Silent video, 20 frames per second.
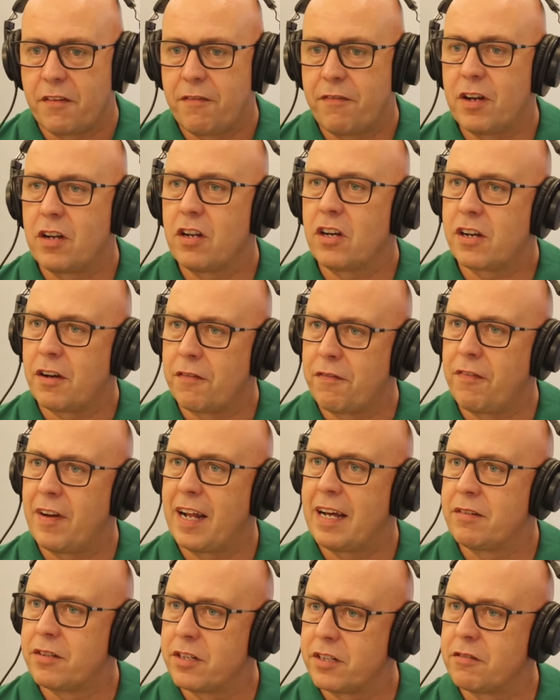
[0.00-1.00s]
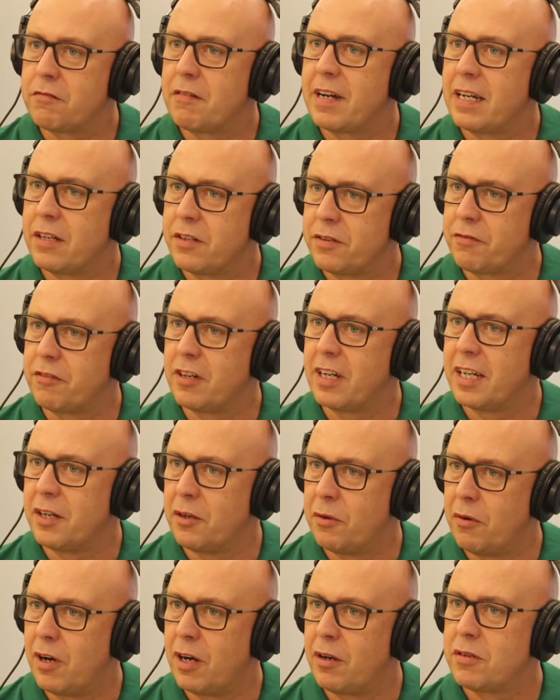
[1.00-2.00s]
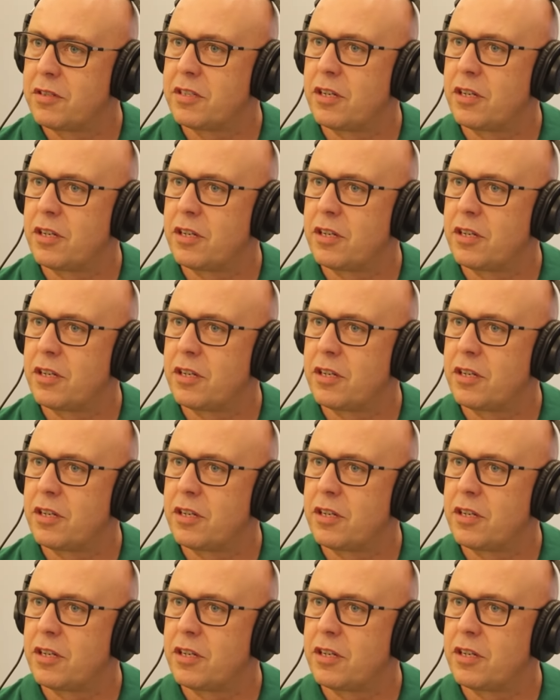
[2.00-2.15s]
I felt like I floundered around for a little while.